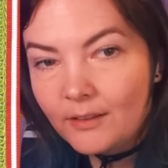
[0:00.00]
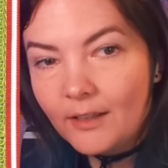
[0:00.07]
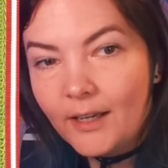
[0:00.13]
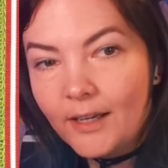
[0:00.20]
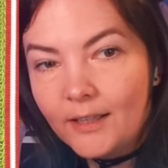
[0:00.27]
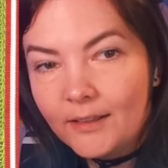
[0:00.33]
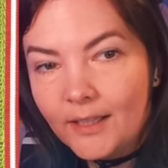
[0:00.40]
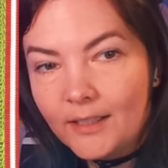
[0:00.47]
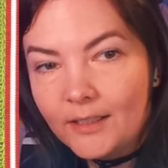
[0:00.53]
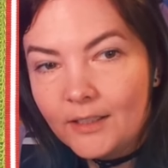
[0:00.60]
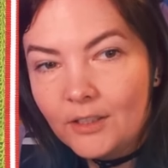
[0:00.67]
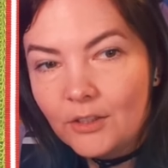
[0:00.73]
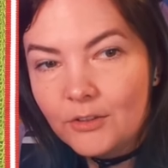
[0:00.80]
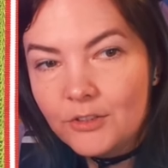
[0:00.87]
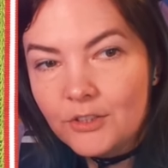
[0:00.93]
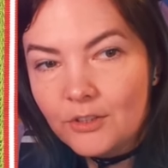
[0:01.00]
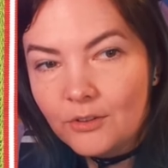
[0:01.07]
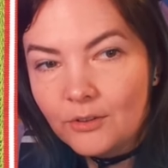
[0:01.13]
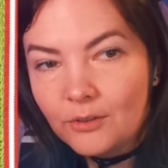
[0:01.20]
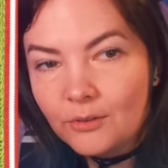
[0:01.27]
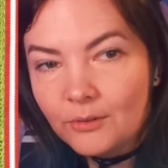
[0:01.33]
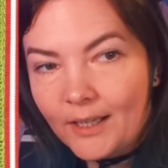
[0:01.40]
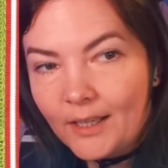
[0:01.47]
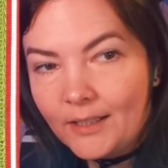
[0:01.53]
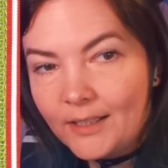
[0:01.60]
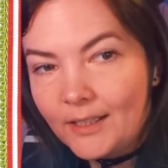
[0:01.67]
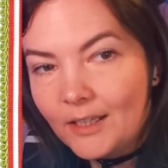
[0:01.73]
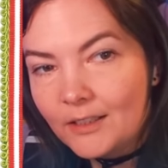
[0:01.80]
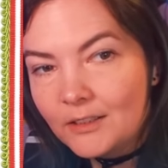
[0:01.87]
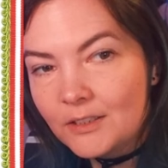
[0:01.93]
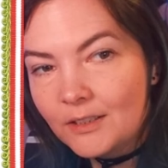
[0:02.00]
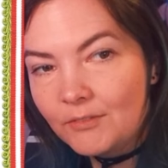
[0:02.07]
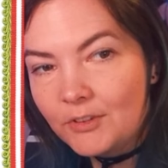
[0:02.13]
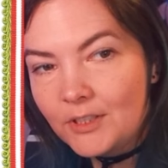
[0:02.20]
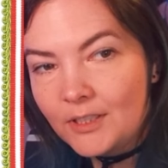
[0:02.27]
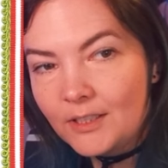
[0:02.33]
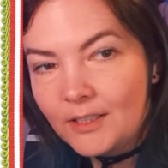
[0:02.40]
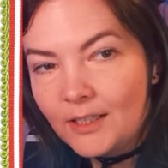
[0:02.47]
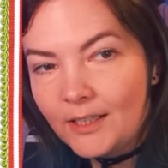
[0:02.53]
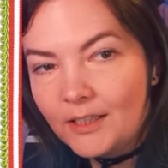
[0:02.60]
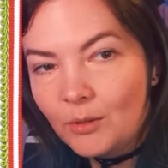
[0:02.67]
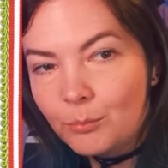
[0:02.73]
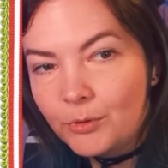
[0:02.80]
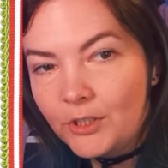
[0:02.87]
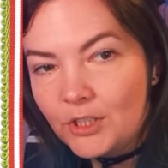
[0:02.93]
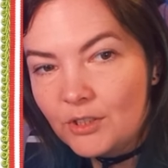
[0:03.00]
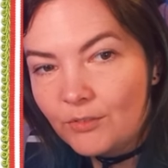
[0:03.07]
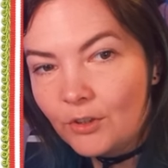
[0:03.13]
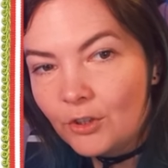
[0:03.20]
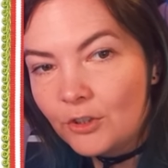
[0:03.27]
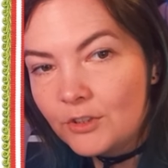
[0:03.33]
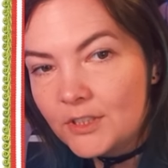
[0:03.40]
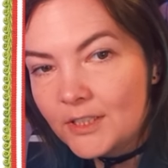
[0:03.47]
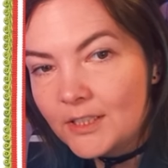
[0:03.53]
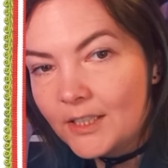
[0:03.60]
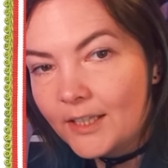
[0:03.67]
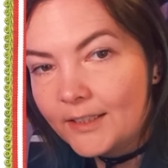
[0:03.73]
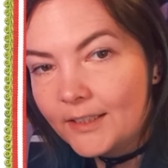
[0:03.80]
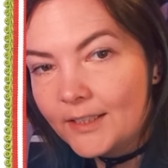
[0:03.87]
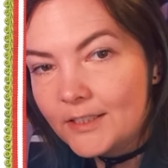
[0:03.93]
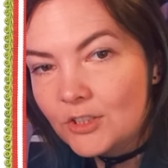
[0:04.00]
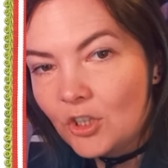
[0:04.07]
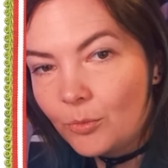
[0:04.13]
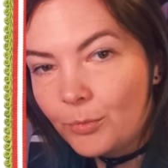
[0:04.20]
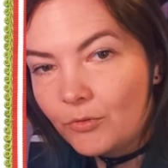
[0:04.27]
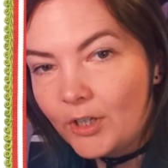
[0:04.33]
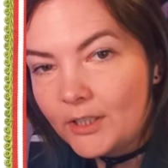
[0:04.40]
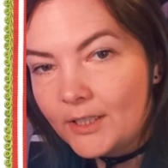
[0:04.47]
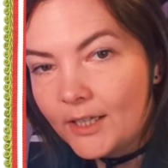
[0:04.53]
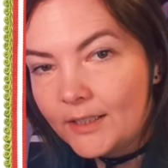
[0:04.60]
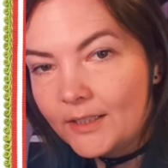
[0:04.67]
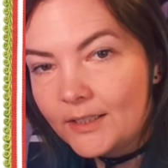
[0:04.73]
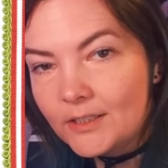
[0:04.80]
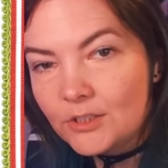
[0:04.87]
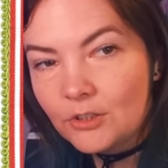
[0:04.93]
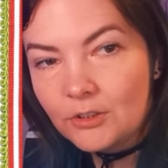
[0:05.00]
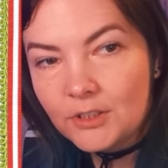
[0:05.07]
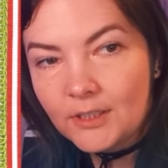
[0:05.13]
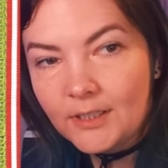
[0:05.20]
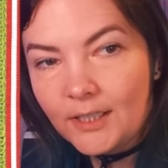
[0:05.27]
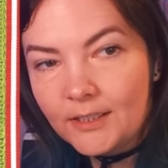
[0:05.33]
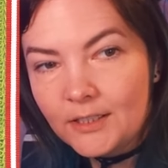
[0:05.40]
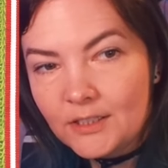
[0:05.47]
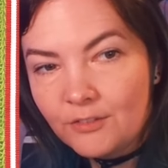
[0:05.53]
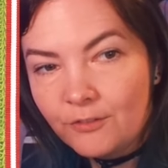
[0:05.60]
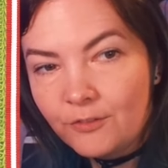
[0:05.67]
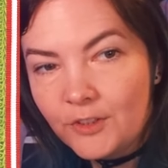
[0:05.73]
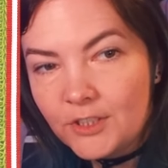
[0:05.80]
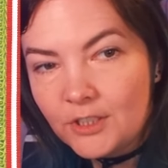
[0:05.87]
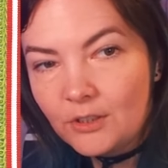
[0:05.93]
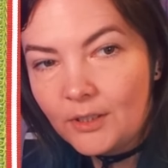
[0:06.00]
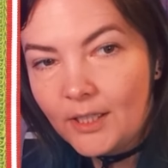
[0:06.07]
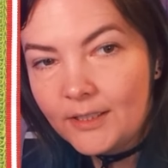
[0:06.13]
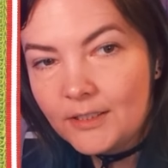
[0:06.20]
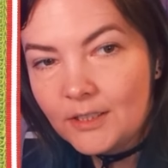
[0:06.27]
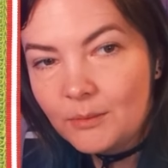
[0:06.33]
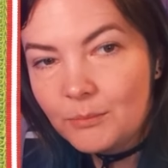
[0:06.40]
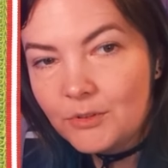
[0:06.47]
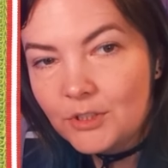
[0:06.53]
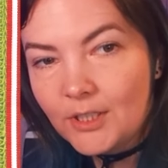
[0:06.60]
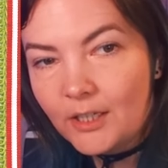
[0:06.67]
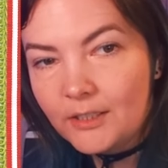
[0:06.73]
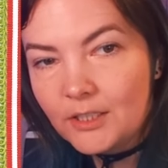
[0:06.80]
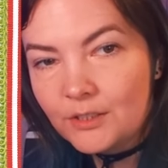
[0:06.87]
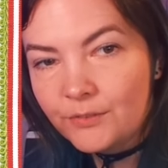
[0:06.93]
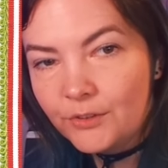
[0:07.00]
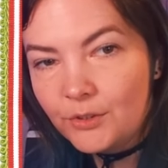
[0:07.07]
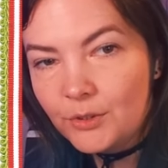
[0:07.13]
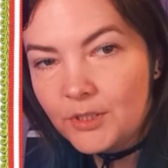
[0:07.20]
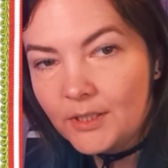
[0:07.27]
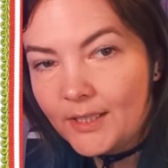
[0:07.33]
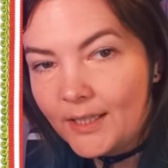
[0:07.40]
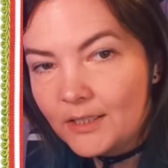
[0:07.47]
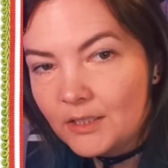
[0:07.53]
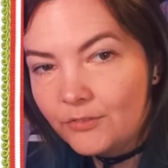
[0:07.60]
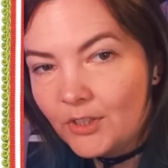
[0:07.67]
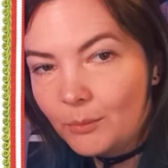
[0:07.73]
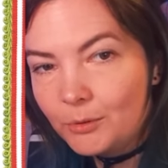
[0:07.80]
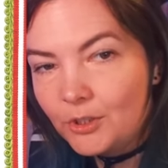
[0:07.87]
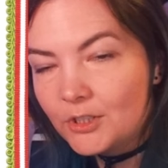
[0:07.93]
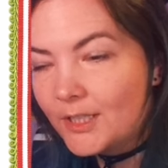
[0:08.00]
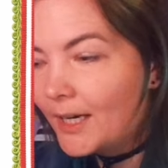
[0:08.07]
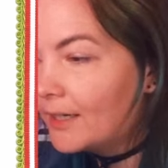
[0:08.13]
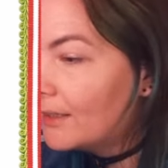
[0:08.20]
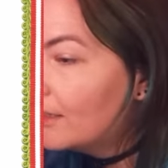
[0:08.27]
And then it goes through any activity in the breach of our content guidelines, copyright guidelines, content guidance in physical items, guidance for using the NSFW tag,